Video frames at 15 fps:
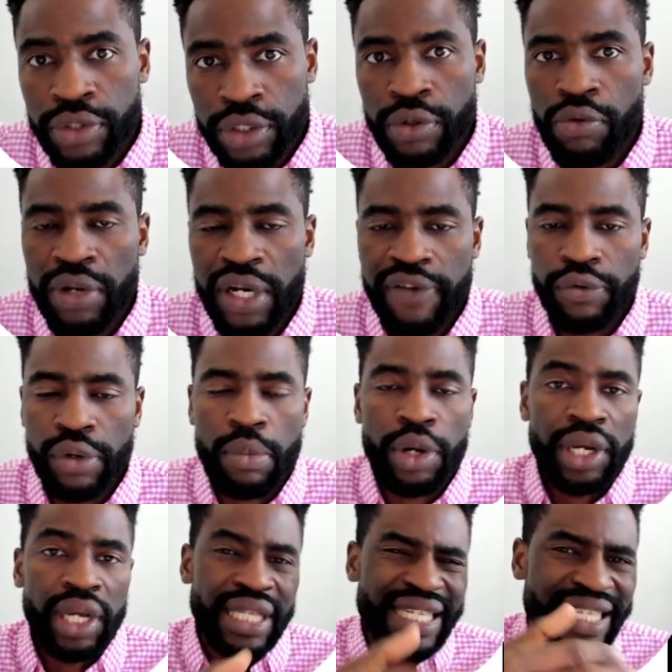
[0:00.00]
So whenever the
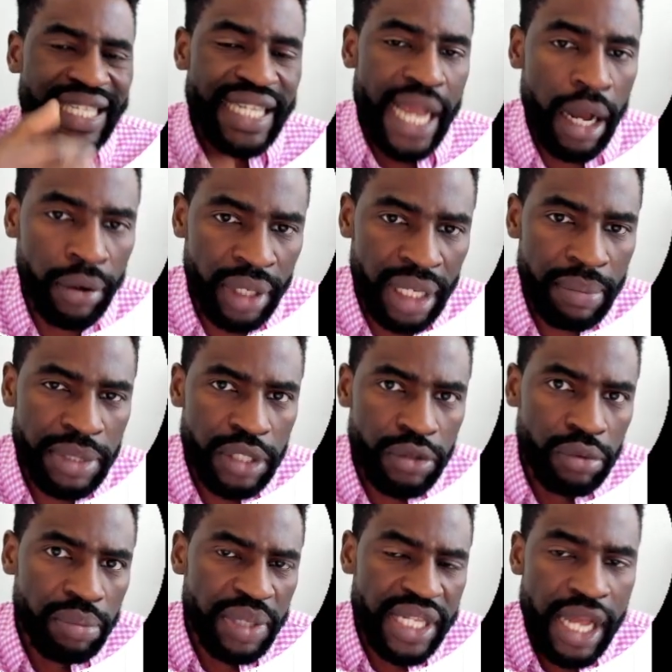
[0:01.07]
market is down, AMC
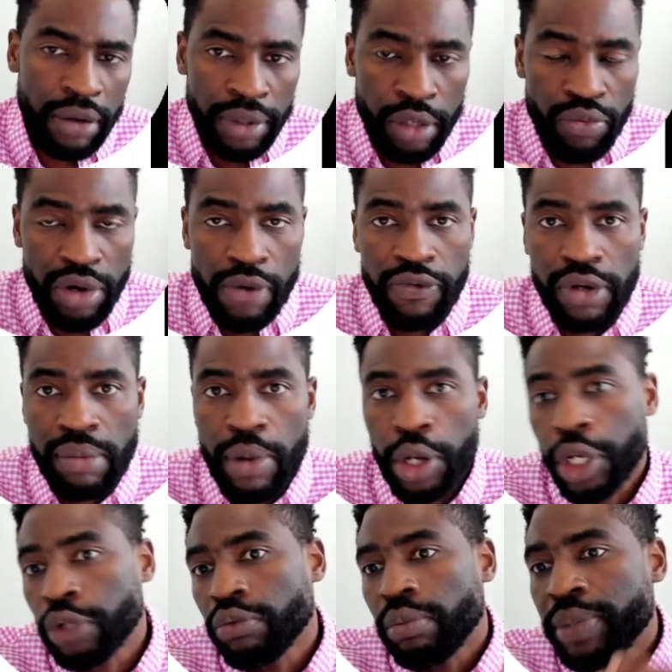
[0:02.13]
will be down, and whenever the
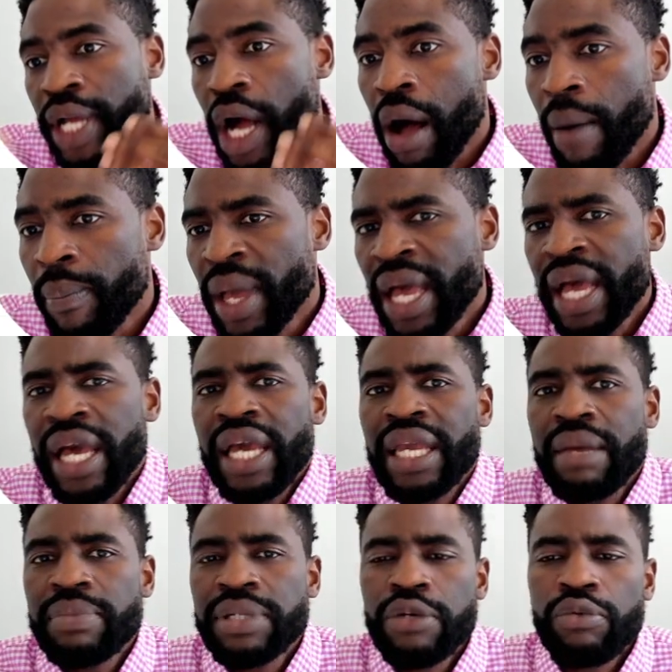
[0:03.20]
market will be up,
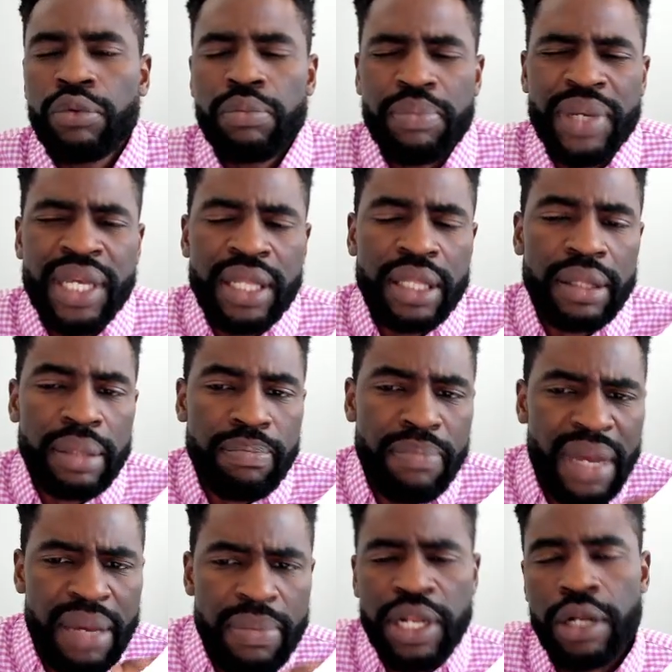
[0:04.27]
AMC will be
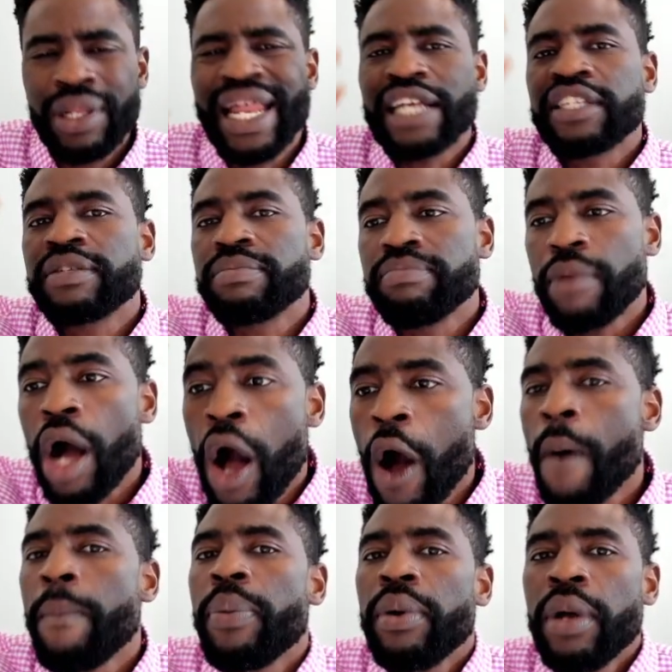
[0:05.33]
maybe not as
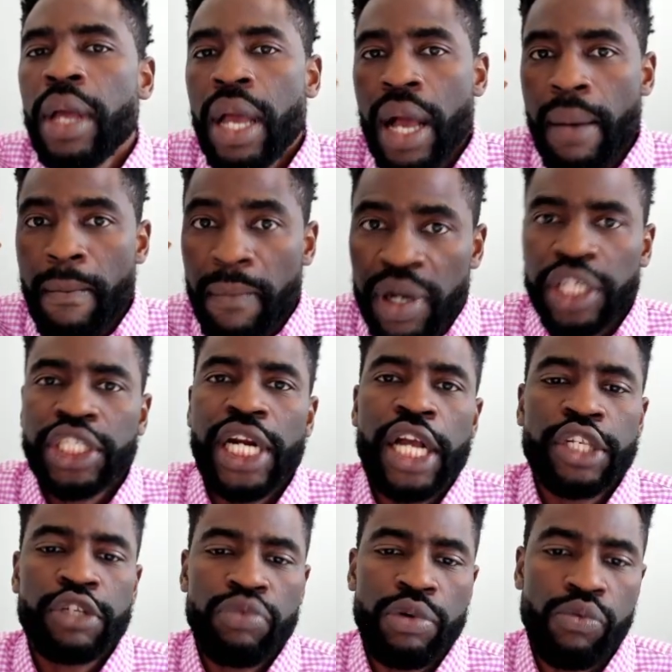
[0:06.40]
up much
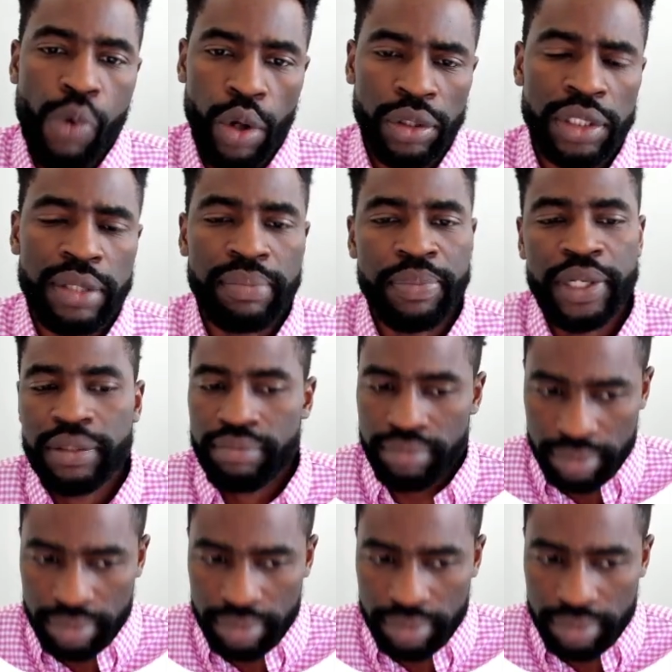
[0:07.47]
as we want, but